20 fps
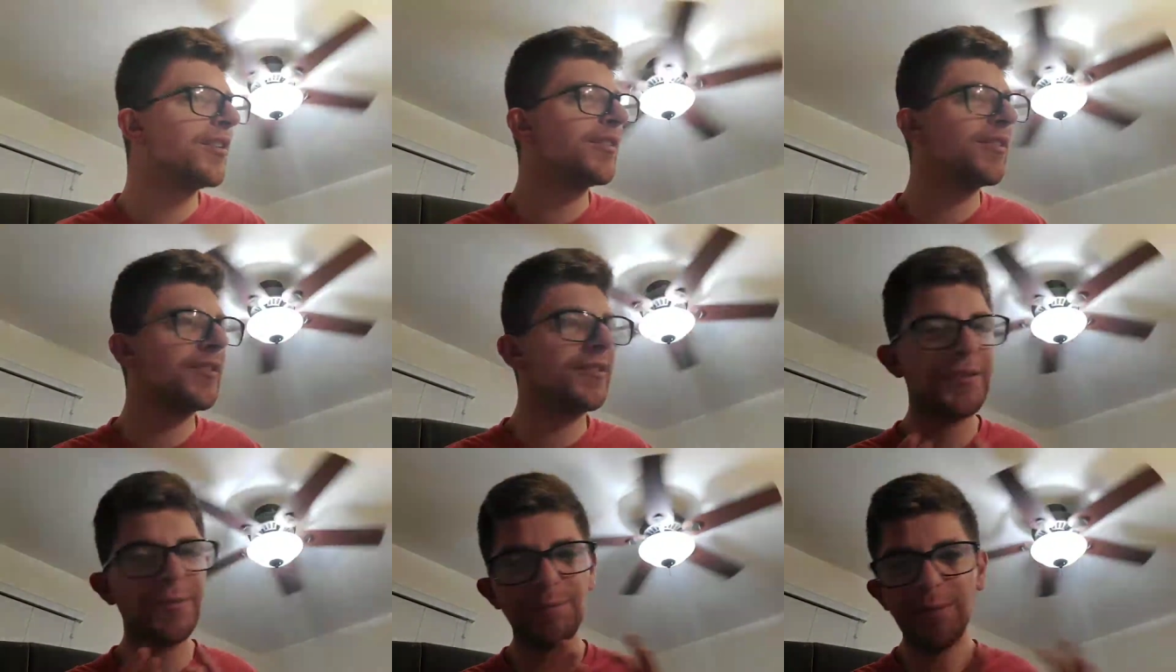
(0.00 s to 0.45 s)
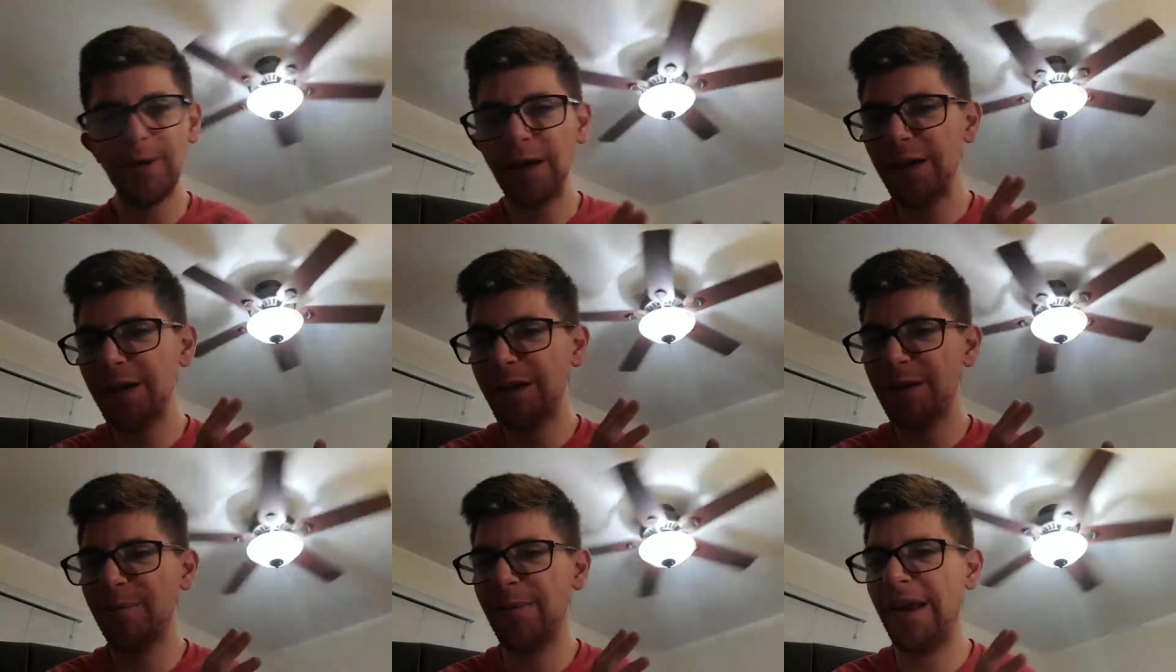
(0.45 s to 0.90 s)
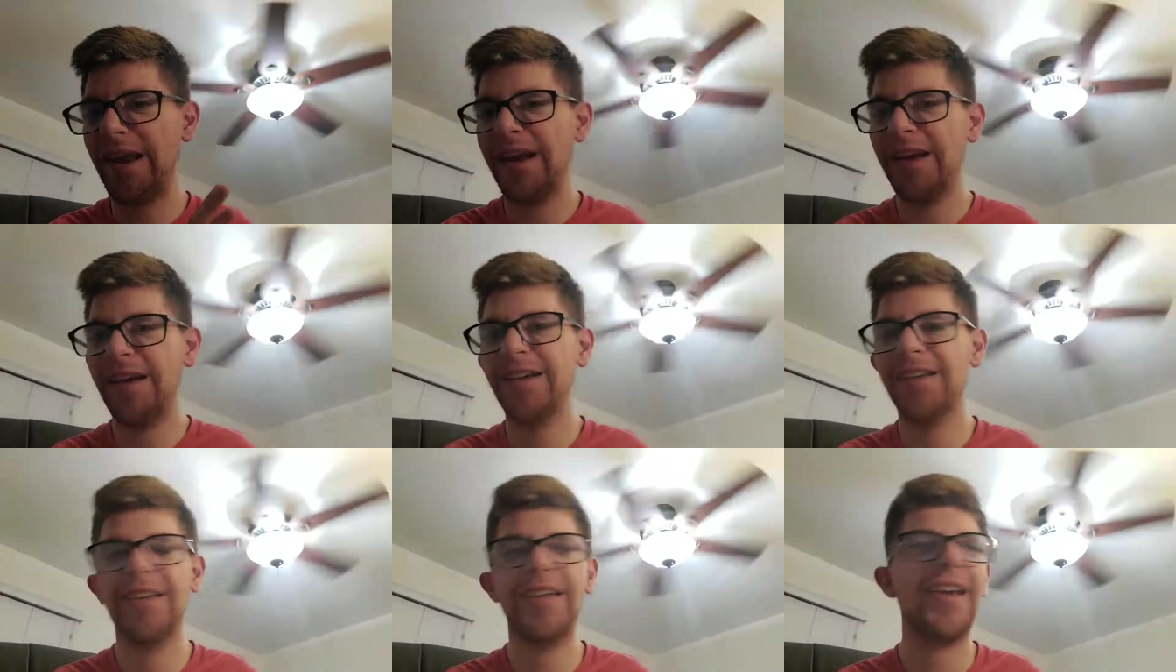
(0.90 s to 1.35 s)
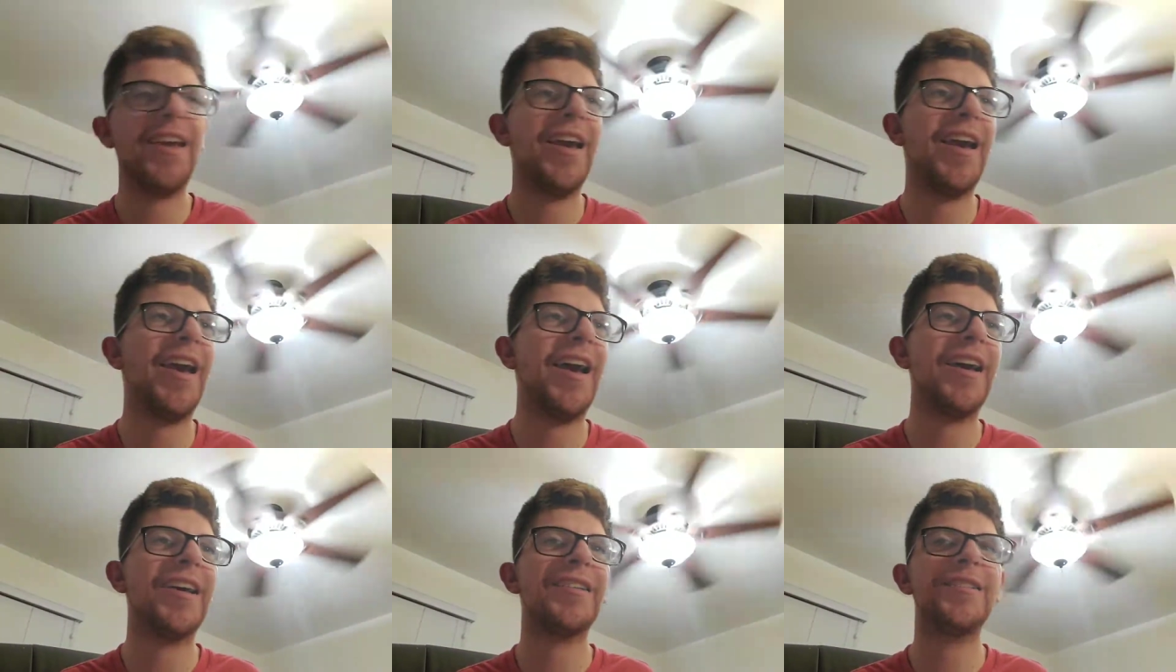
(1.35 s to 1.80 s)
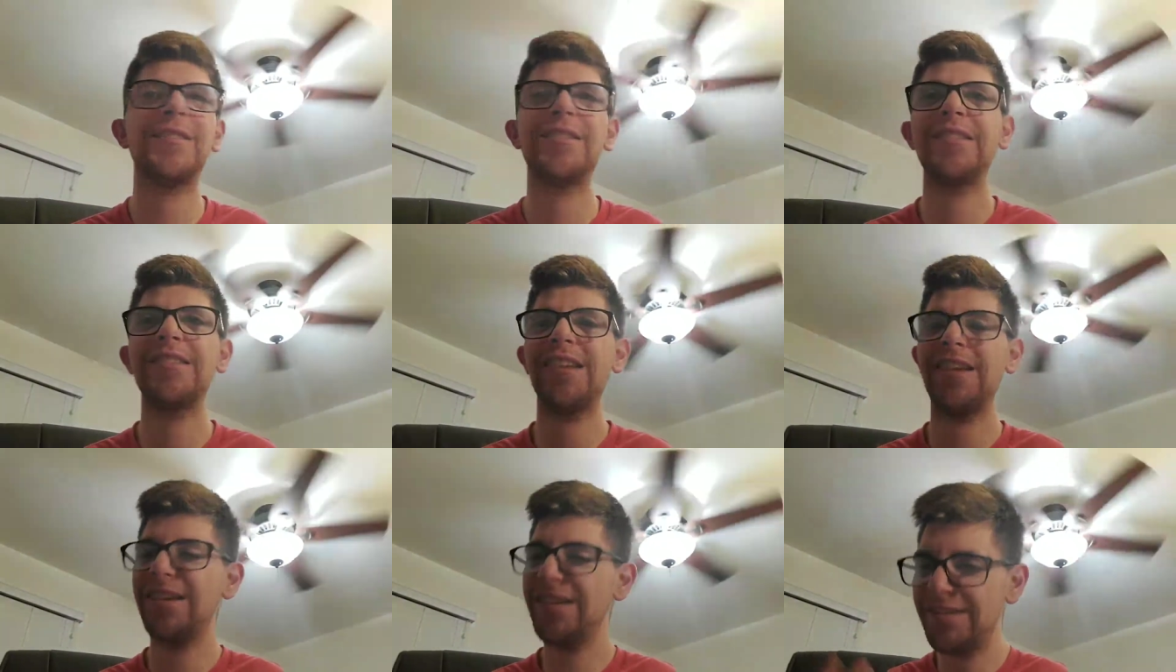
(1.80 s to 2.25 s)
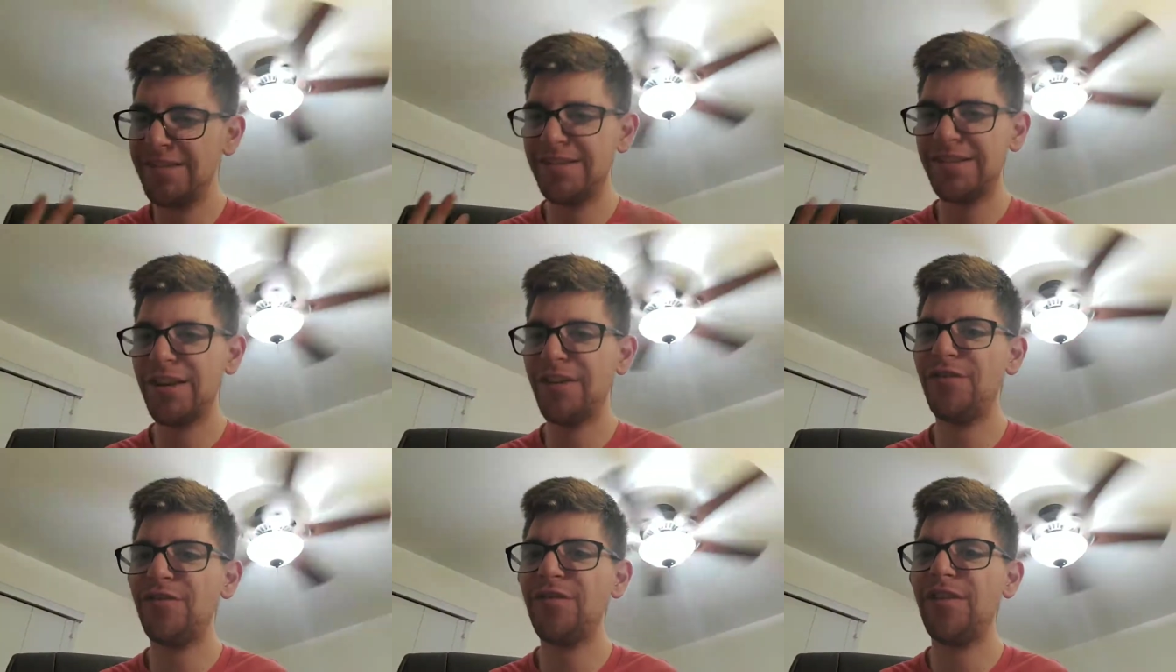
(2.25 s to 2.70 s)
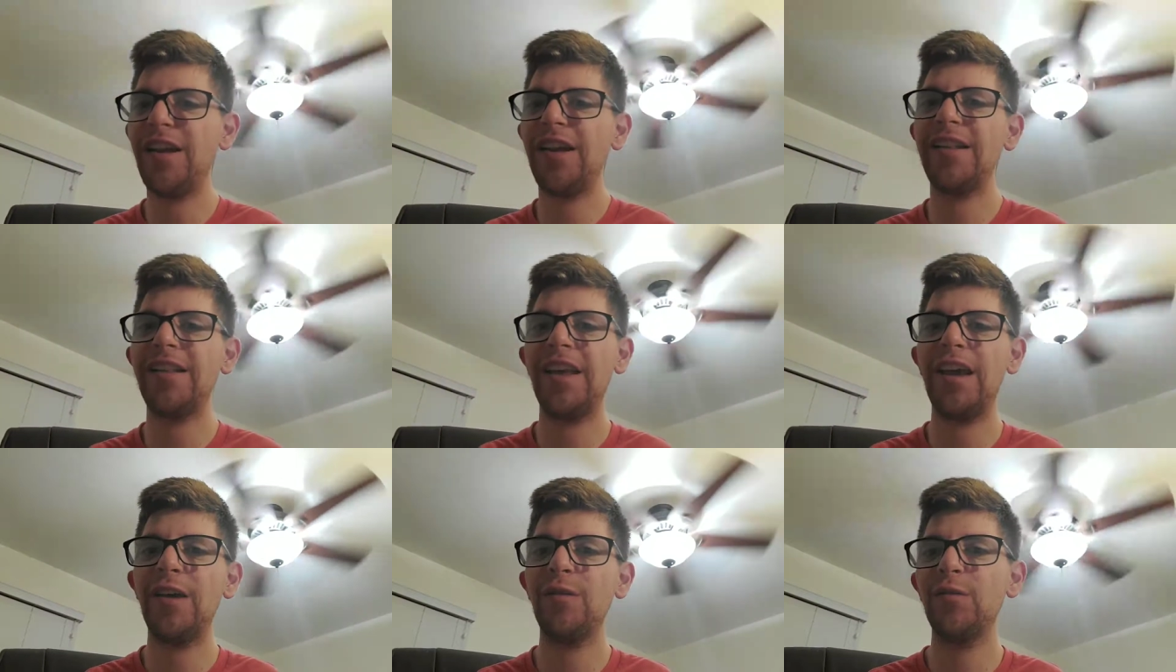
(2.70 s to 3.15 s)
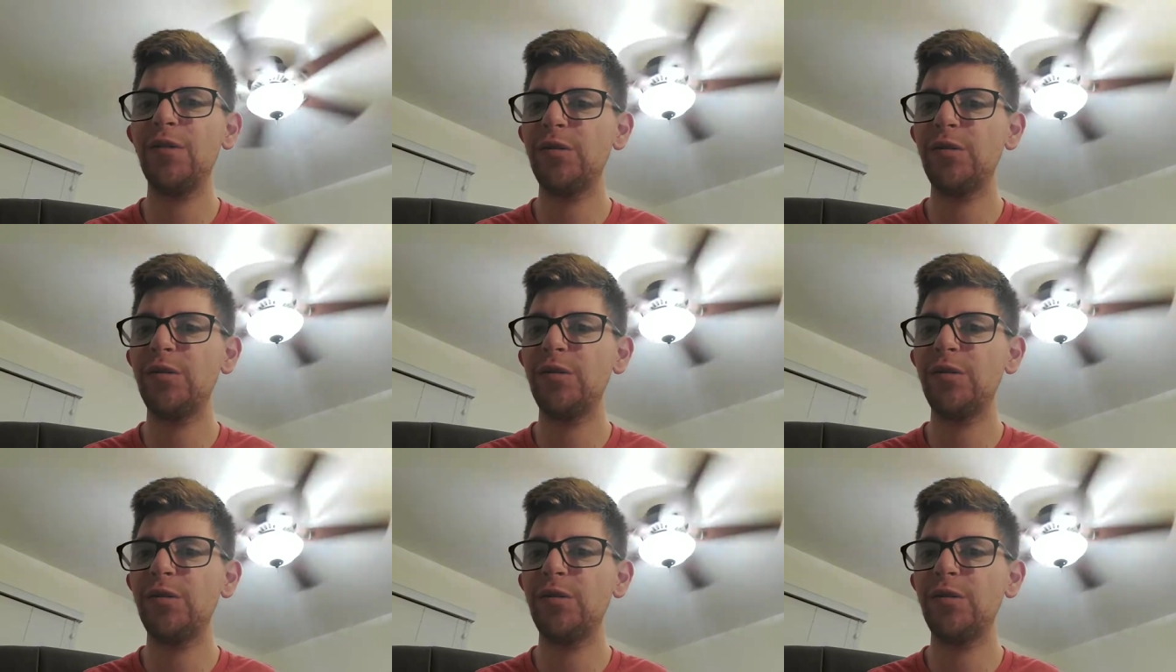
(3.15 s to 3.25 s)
the Spider Man cast and stuff like that,